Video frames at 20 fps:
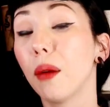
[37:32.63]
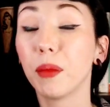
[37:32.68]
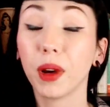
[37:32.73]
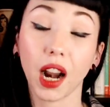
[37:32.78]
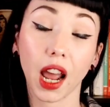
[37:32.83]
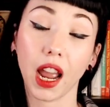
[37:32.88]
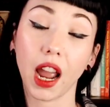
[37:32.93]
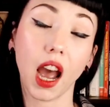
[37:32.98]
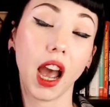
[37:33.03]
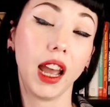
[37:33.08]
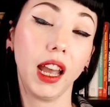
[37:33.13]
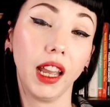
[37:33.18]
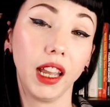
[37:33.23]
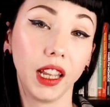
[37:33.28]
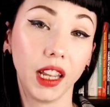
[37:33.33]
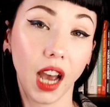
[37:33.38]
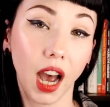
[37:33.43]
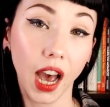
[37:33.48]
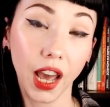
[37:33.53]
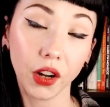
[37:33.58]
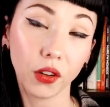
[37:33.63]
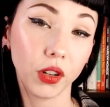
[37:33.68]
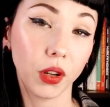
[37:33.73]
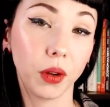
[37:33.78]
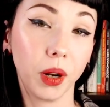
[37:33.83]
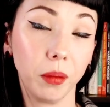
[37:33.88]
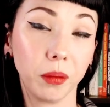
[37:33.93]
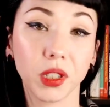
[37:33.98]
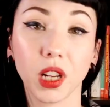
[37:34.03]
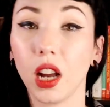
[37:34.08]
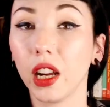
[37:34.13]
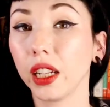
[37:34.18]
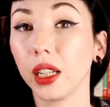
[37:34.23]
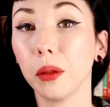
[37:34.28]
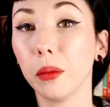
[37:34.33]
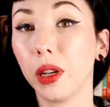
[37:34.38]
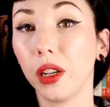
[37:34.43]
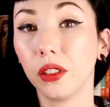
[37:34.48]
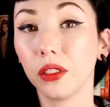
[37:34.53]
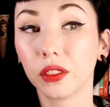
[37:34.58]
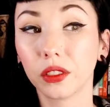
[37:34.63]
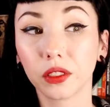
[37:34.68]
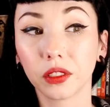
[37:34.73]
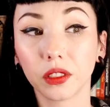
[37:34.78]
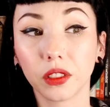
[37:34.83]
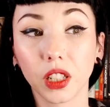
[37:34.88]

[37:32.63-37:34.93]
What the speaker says: But I don't know what I'm talking about.